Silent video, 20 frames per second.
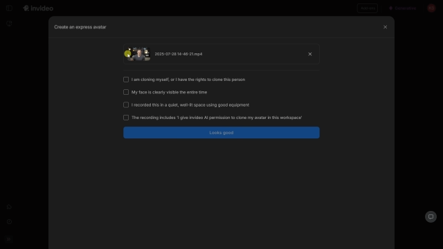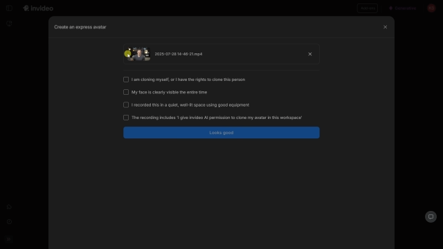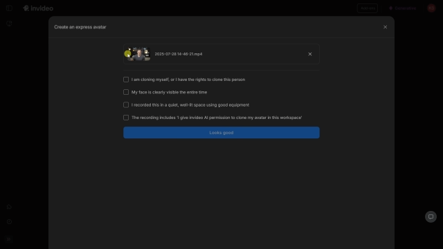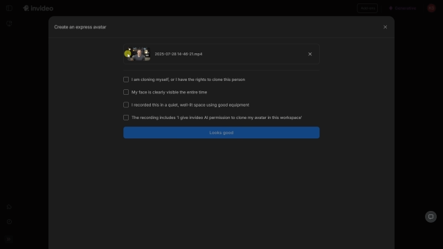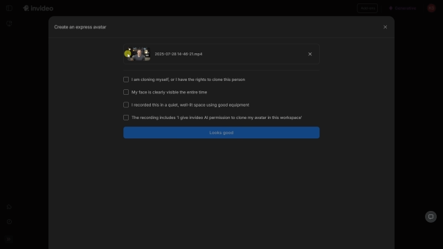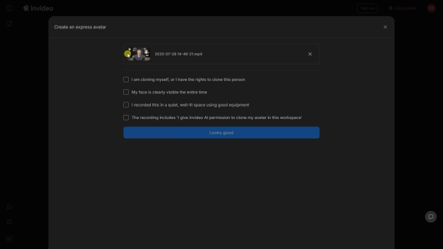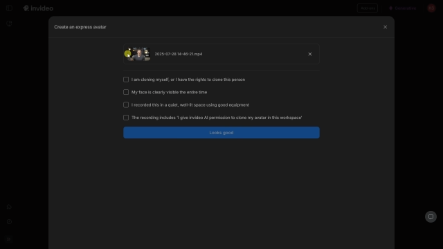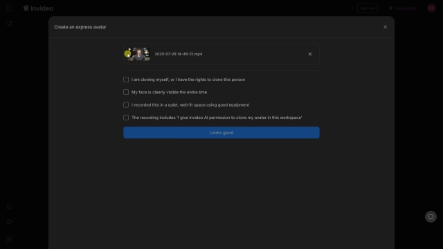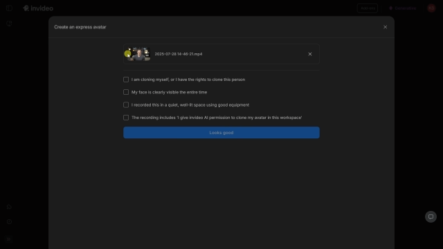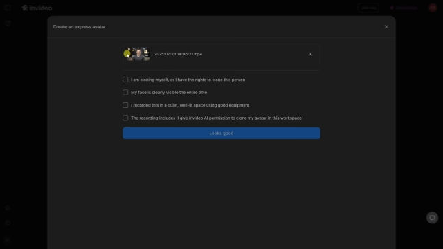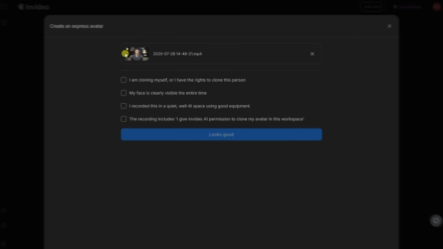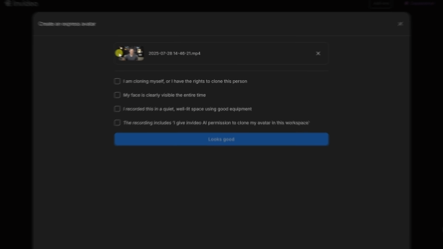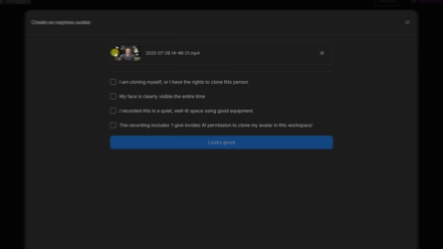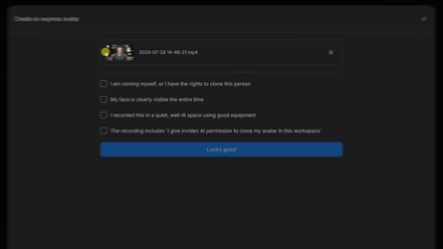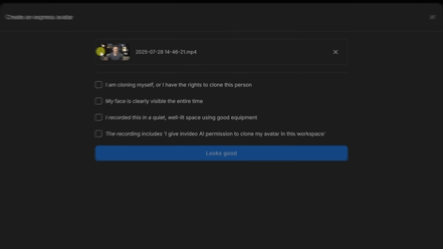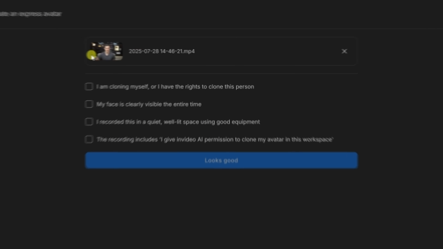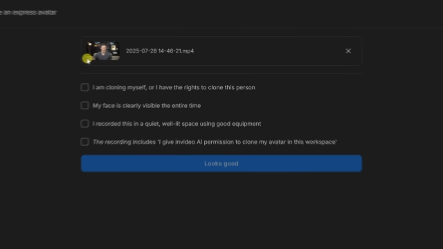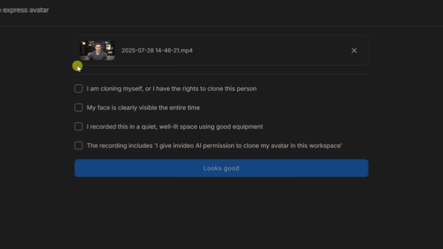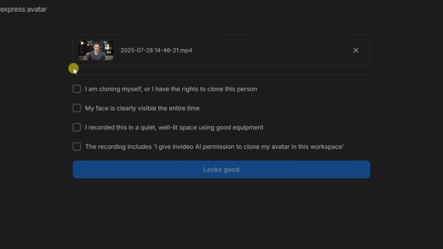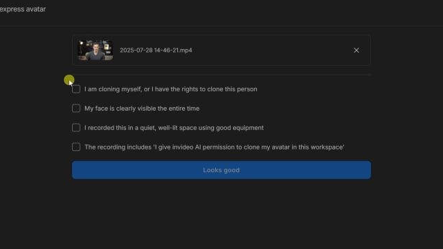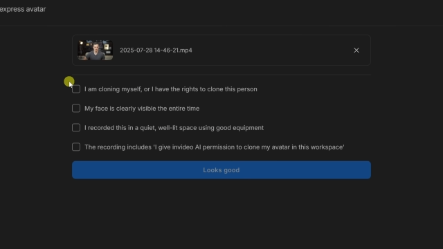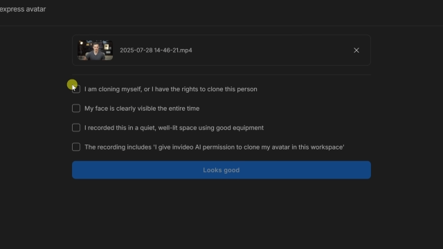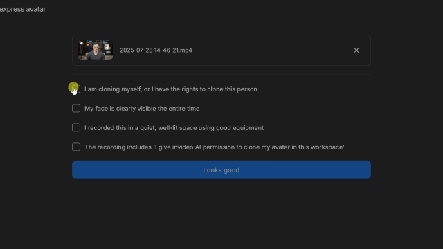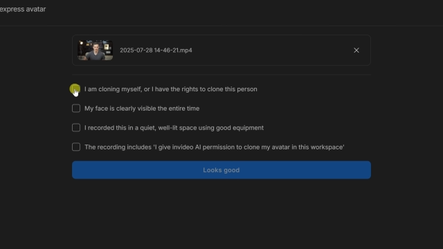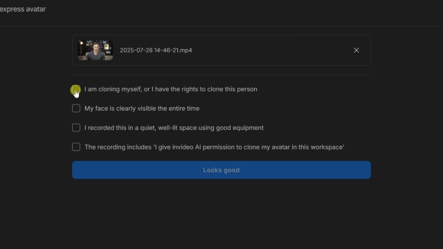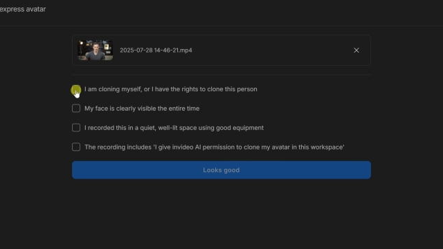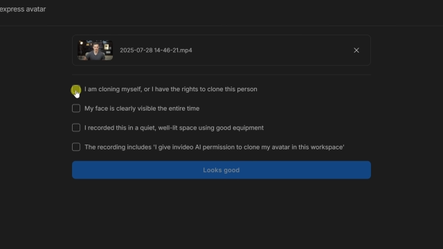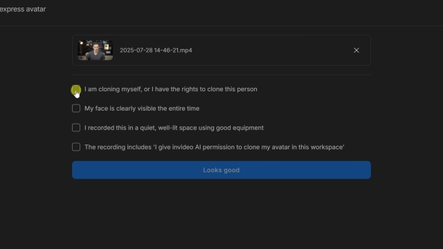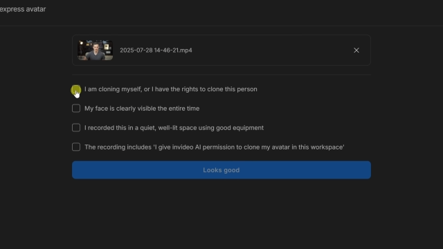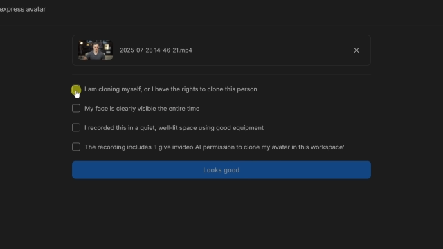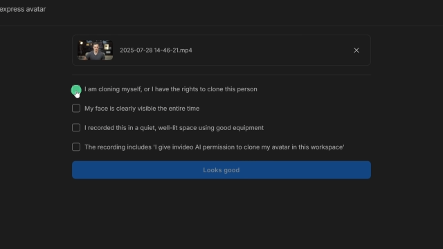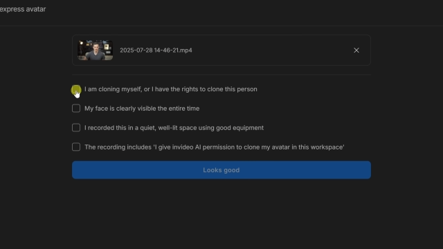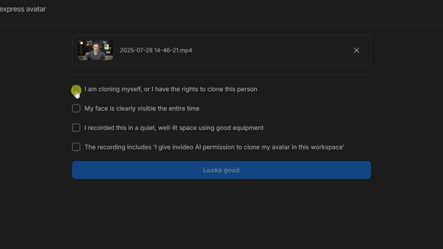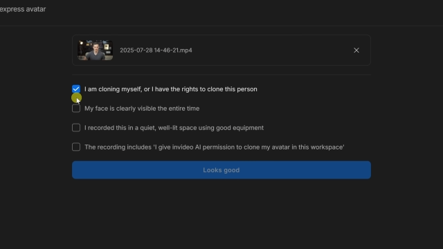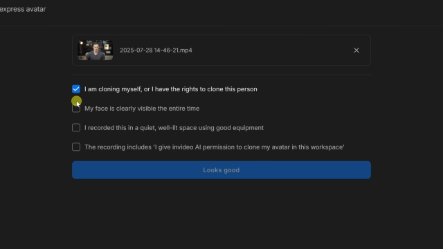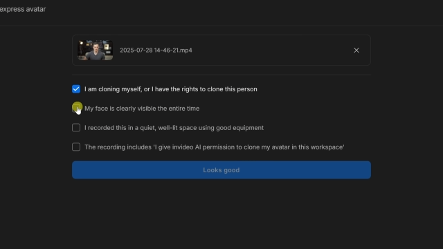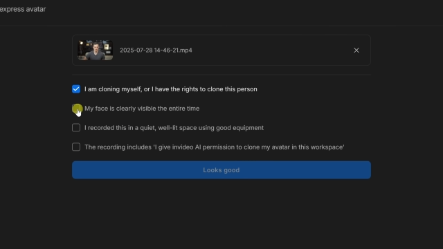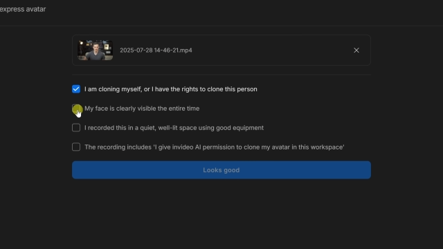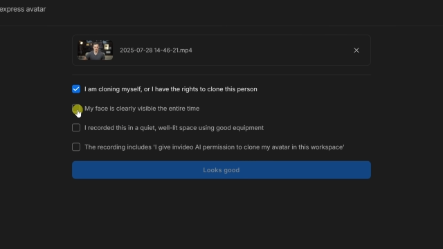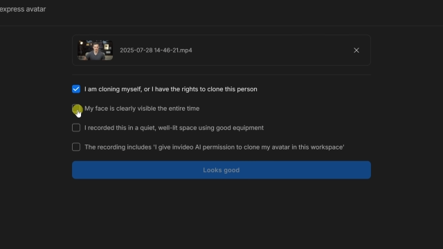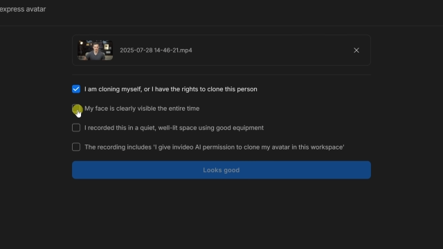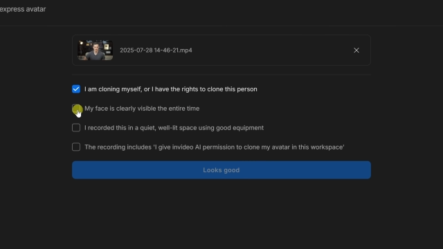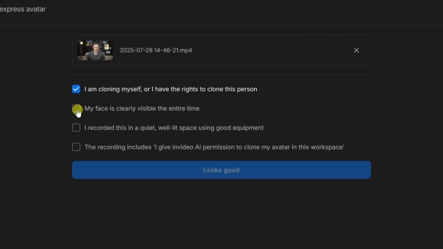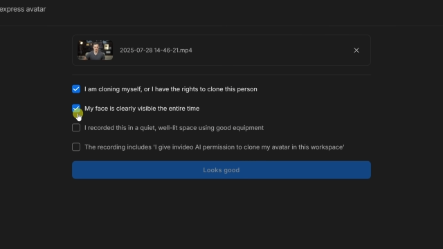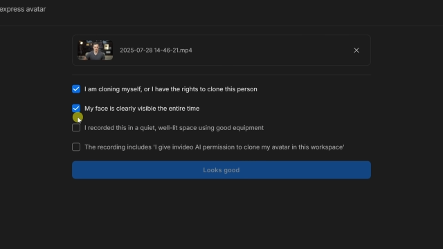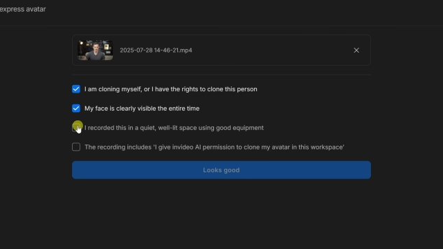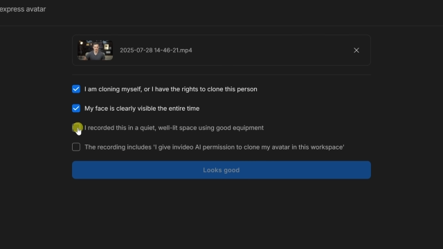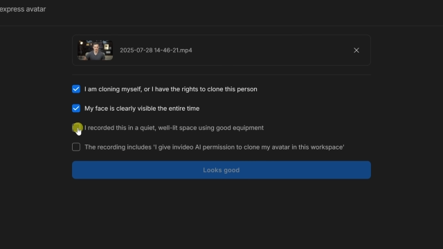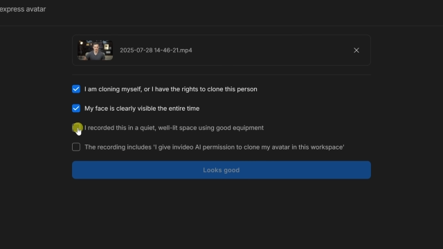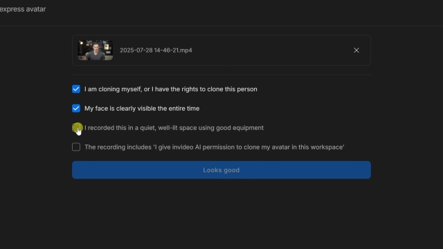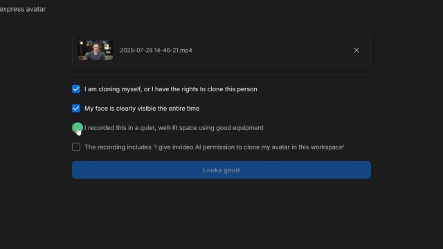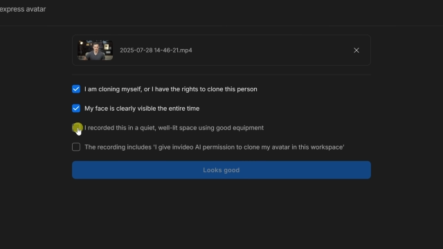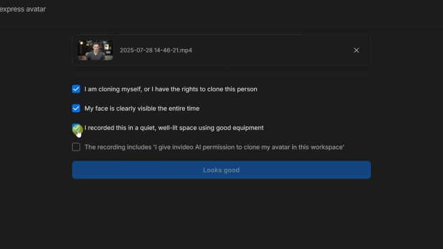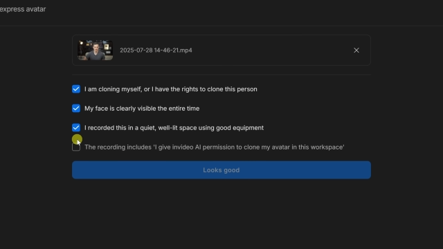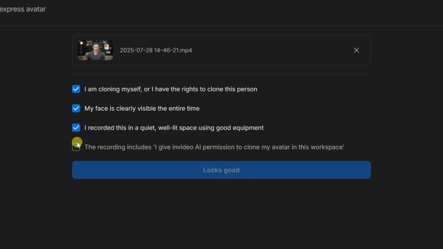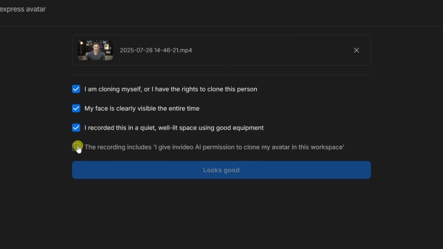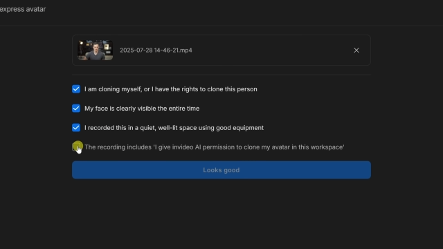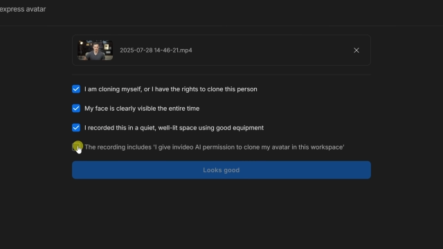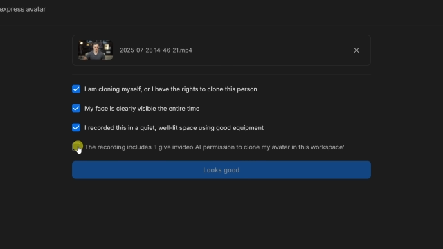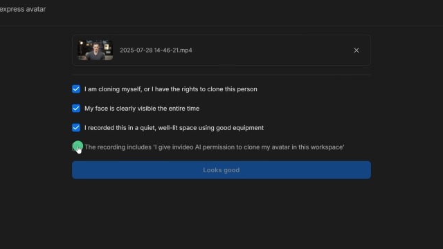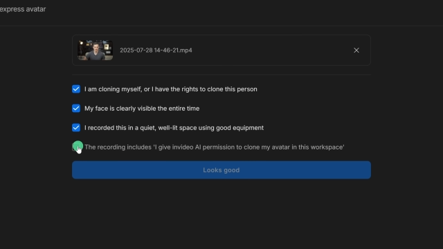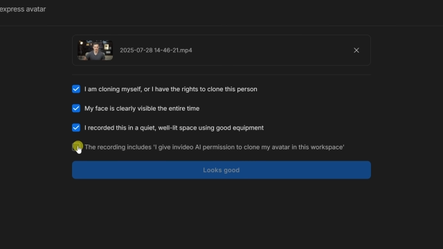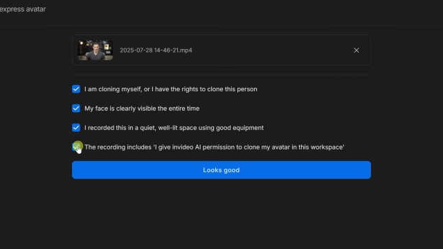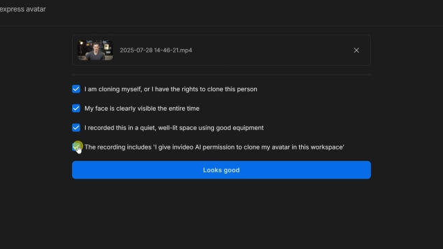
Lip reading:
[unreadable: no face in view]